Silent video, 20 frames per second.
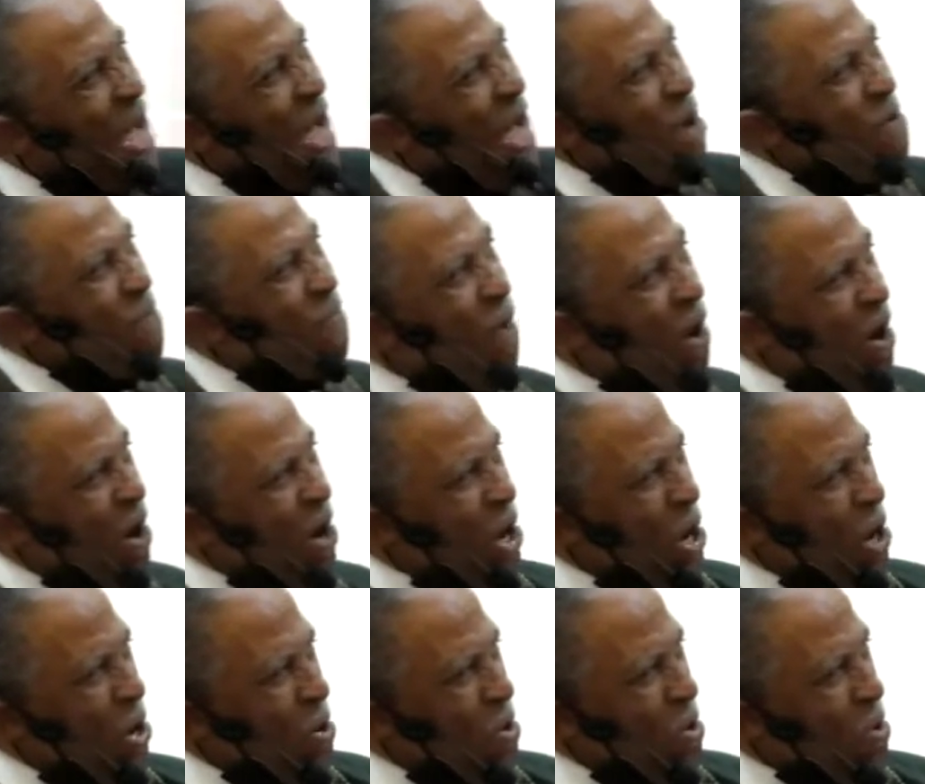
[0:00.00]
for
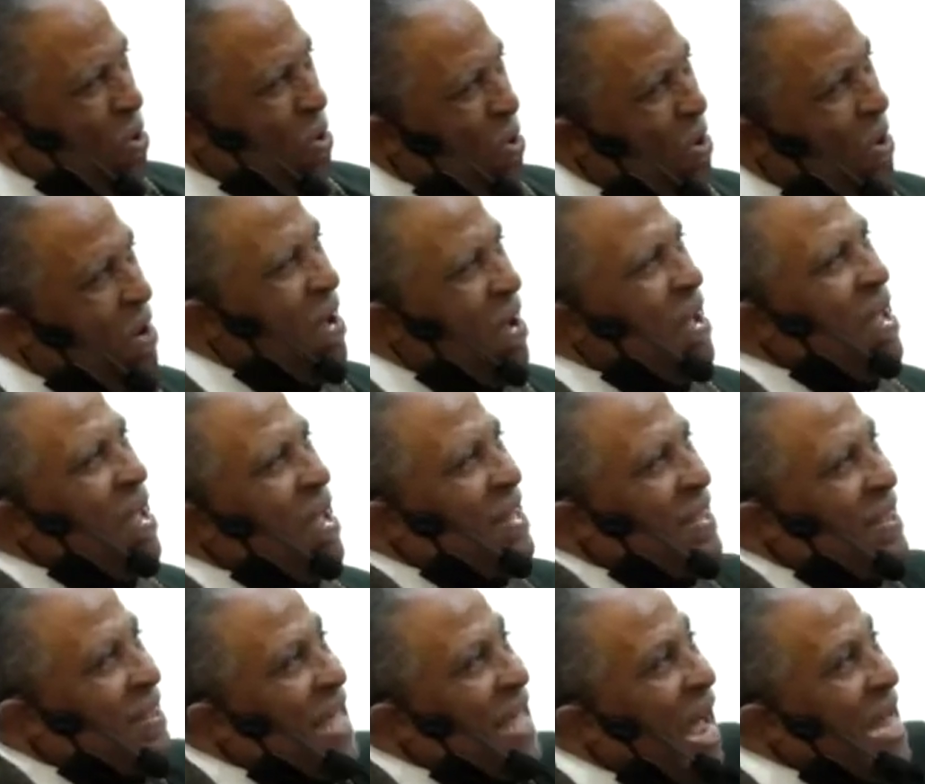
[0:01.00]
you,
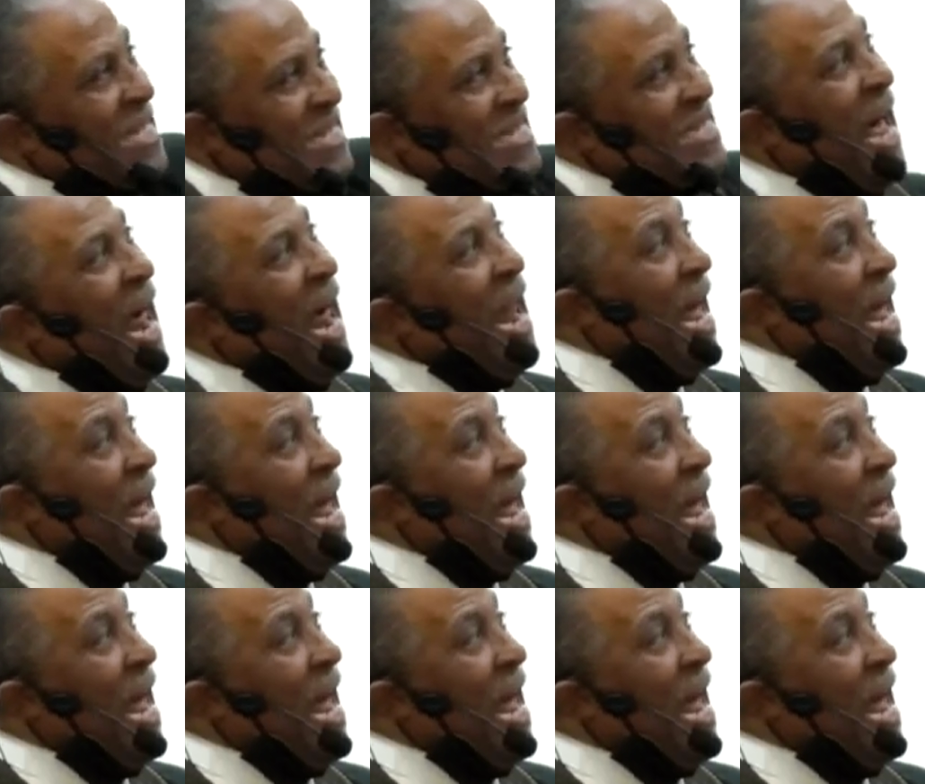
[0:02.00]
that's not a